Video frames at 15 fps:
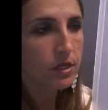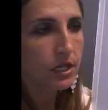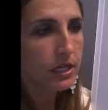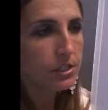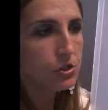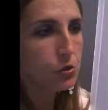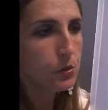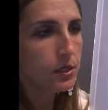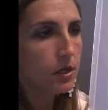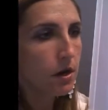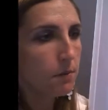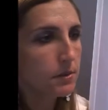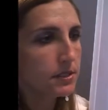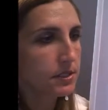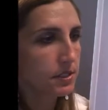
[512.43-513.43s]
Issuing
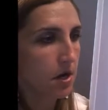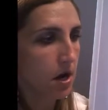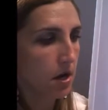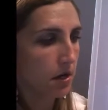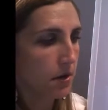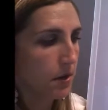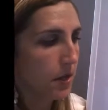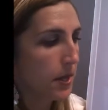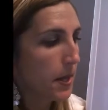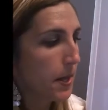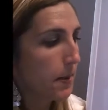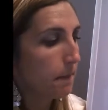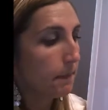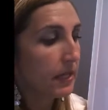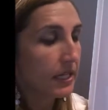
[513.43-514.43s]
common stock
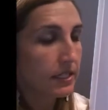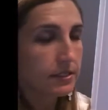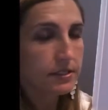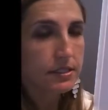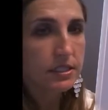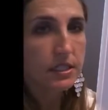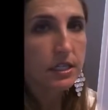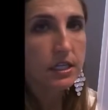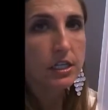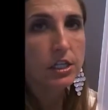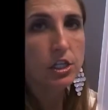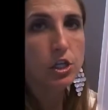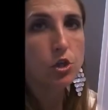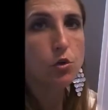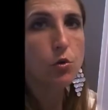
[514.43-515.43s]
means
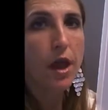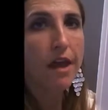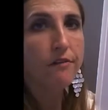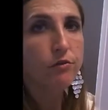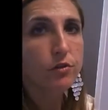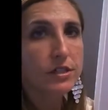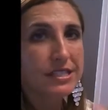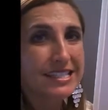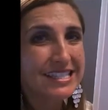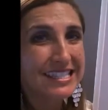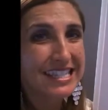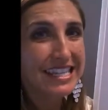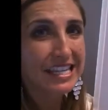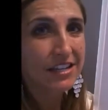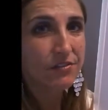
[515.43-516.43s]
you have
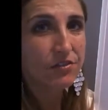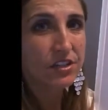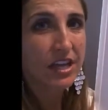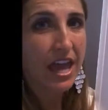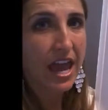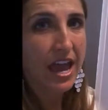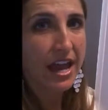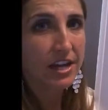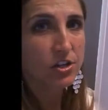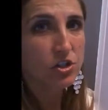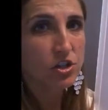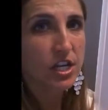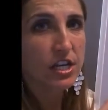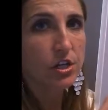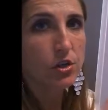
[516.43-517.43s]
received cash
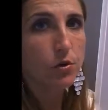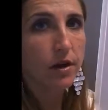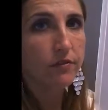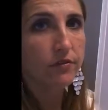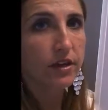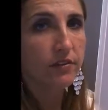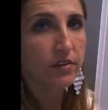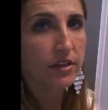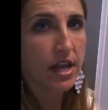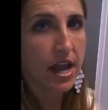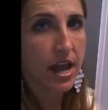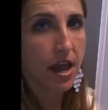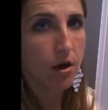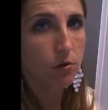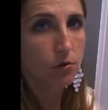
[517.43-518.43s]
and you have given
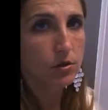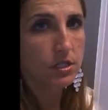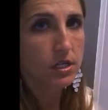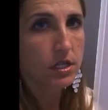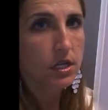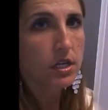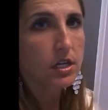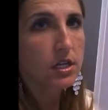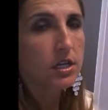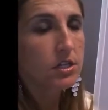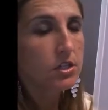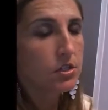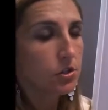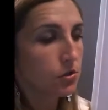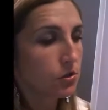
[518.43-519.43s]
out
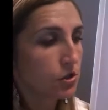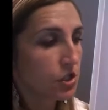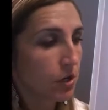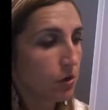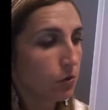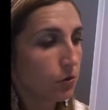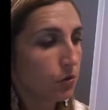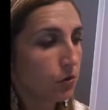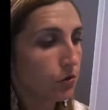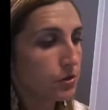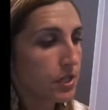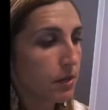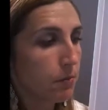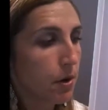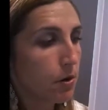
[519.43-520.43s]
your shareholders
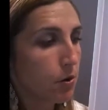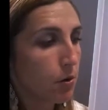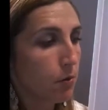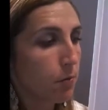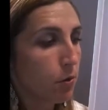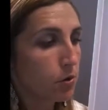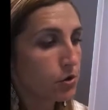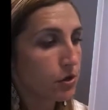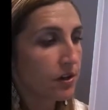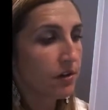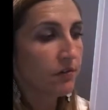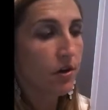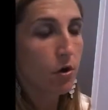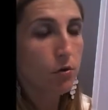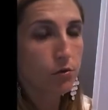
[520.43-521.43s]
a portion
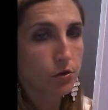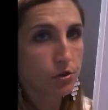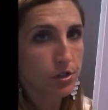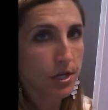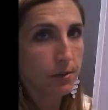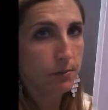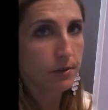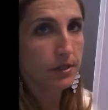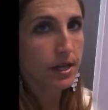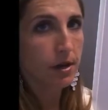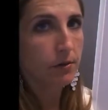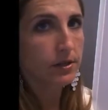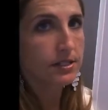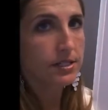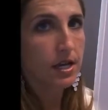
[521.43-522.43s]
of ownership. Now,
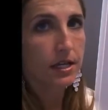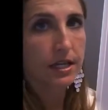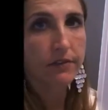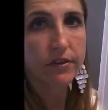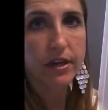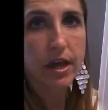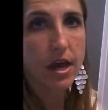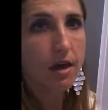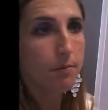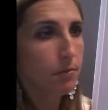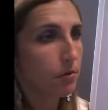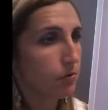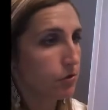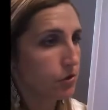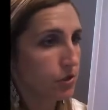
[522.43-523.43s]
it's not giving up
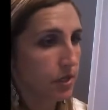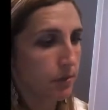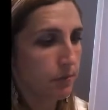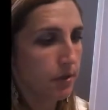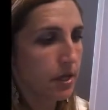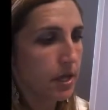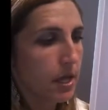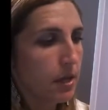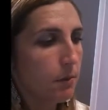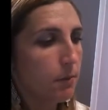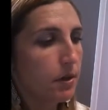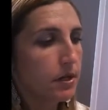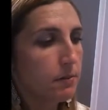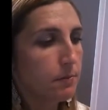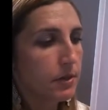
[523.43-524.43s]
ownership,
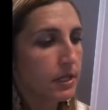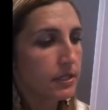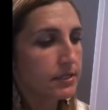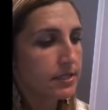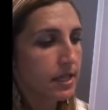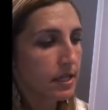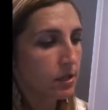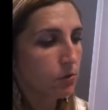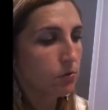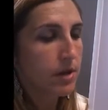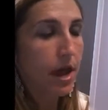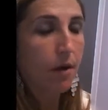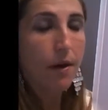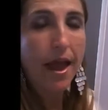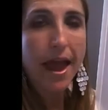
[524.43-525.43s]
but it means that you
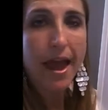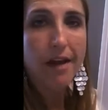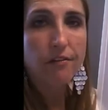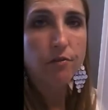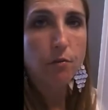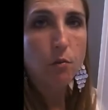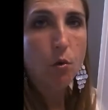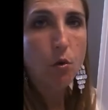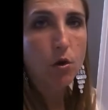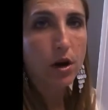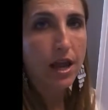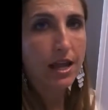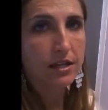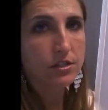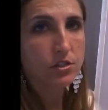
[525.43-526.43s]
now have more
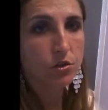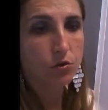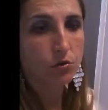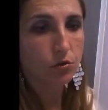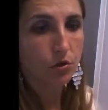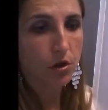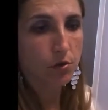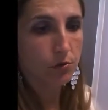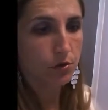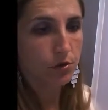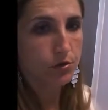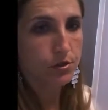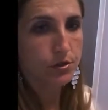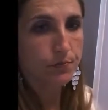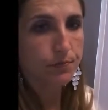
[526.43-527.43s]
external
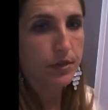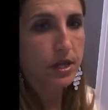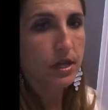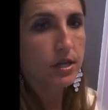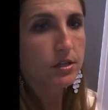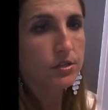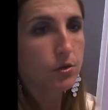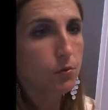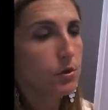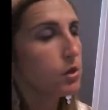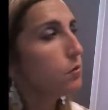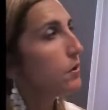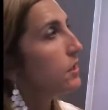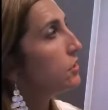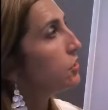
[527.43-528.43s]
owners. So when
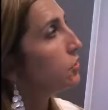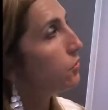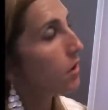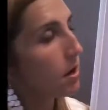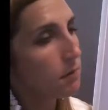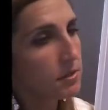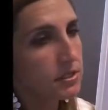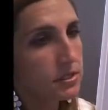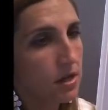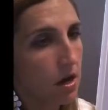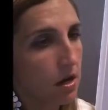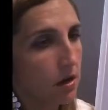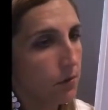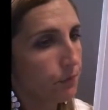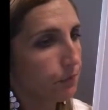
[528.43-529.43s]
you issue common
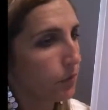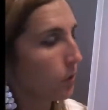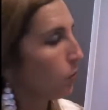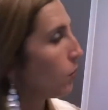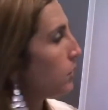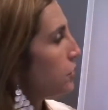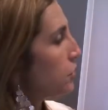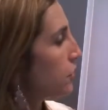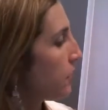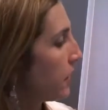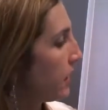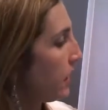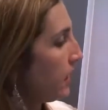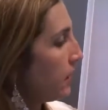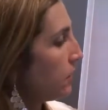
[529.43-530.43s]
stock, what you're
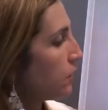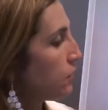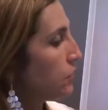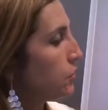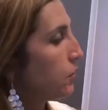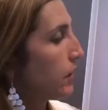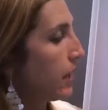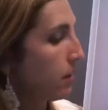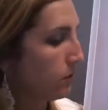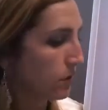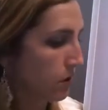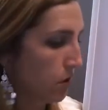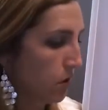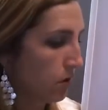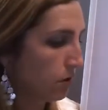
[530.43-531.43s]
thinking your 2 accounts
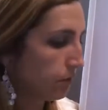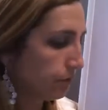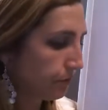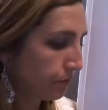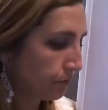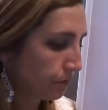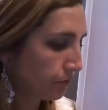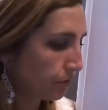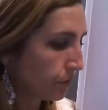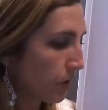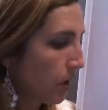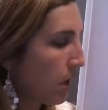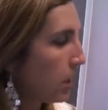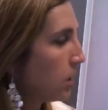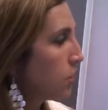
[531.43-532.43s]
are
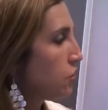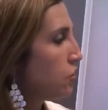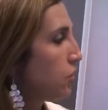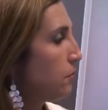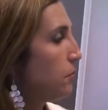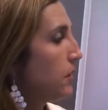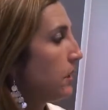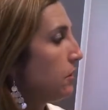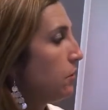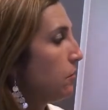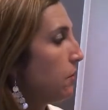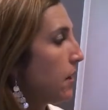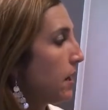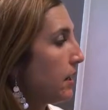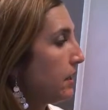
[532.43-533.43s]
should be in your
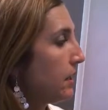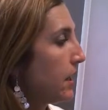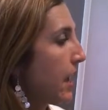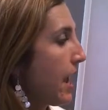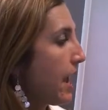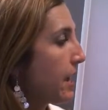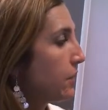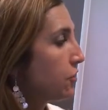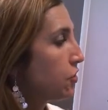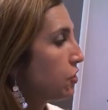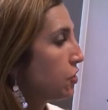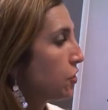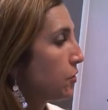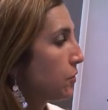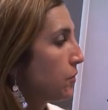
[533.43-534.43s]
mind: cash